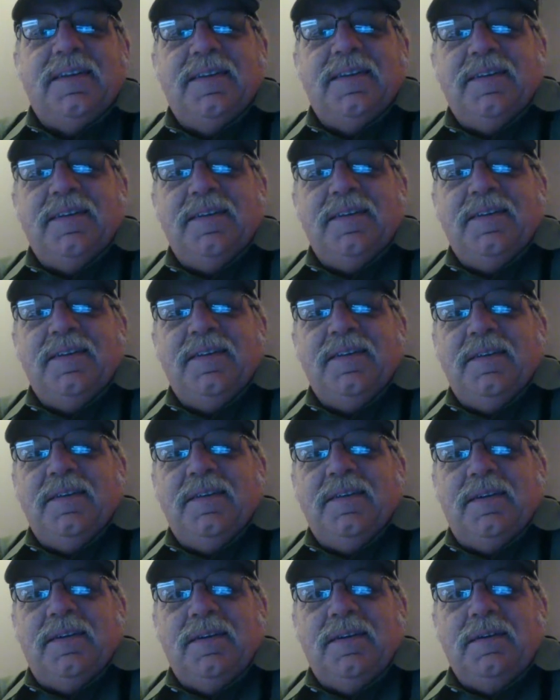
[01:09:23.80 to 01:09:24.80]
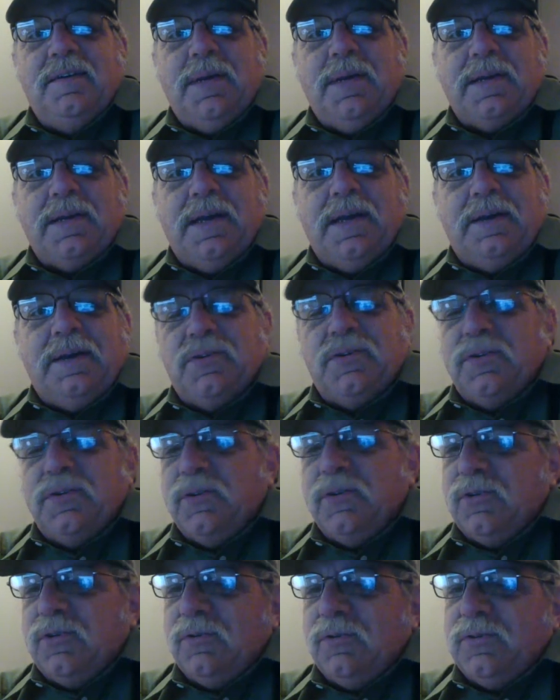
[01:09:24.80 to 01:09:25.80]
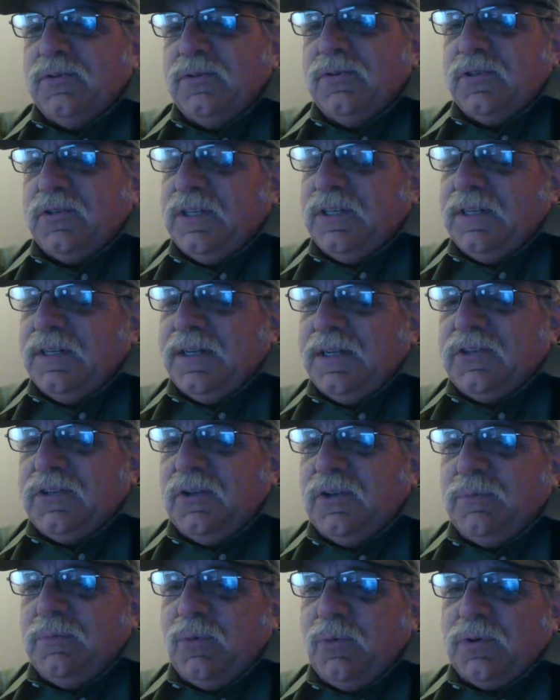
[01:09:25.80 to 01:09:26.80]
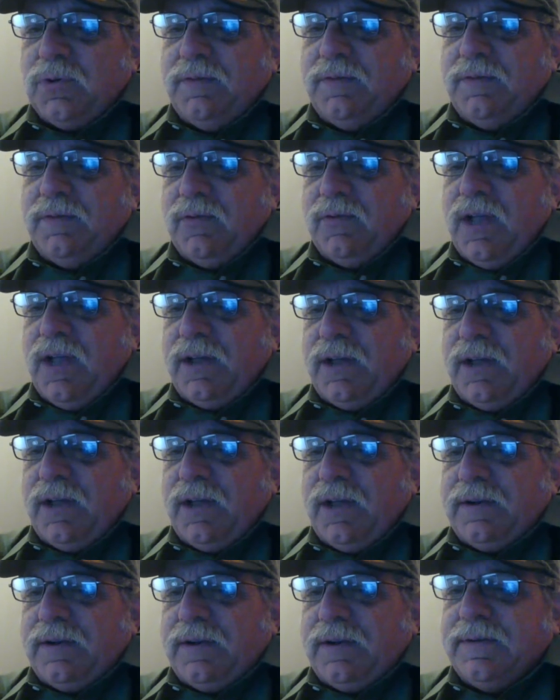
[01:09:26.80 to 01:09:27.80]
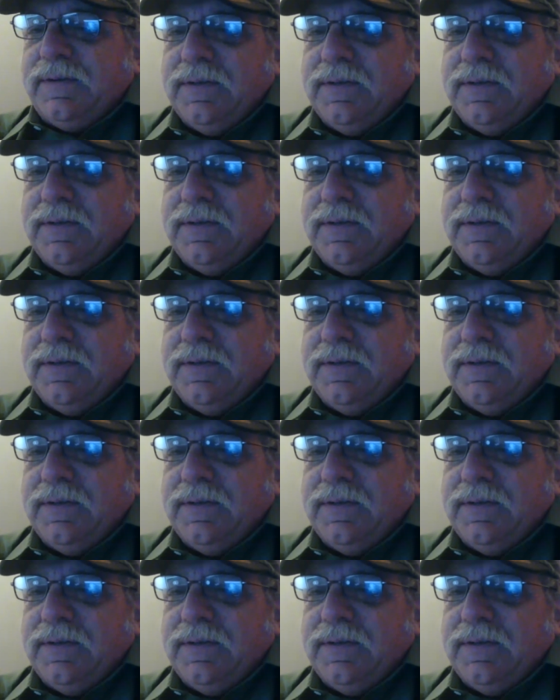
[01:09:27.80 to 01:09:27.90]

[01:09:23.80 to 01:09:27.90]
Yeah, my counter's still showing 16. That's still more than I've ever gotten. So,